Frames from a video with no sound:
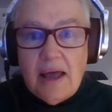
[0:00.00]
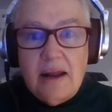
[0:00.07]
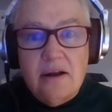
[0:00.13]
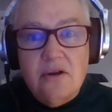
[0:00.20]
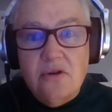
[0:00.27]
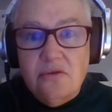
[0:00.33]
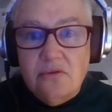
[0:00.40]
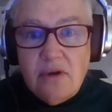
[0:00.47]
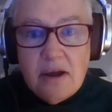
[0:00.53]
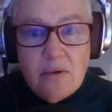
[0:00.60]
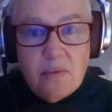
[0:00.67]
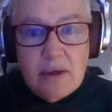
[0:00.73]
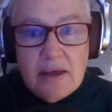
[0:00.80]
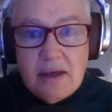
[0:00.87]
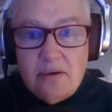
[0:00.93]
I had a
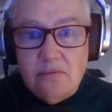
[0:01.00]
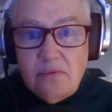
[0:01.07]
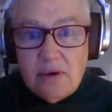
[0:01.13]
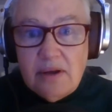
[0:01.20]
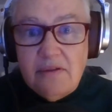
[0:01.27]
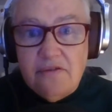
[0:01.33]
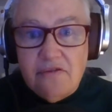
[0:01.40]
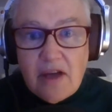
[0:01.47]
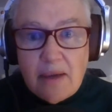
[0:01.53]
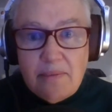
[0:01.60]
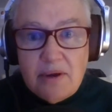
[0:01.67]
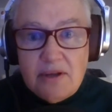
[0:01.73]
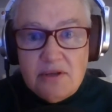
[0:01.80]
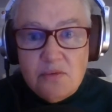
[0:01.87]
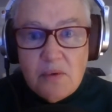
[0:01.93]
great weekend, really
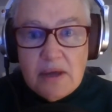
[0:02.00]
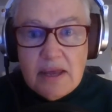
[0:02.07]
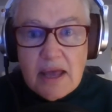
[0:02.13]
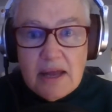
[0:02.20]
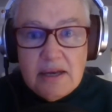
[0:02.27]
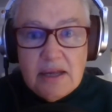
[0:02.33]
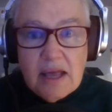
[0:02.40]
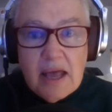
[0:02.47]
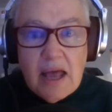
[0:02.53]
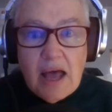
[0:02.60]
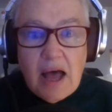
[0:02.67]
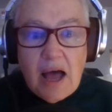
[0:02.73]
fabulous weekend.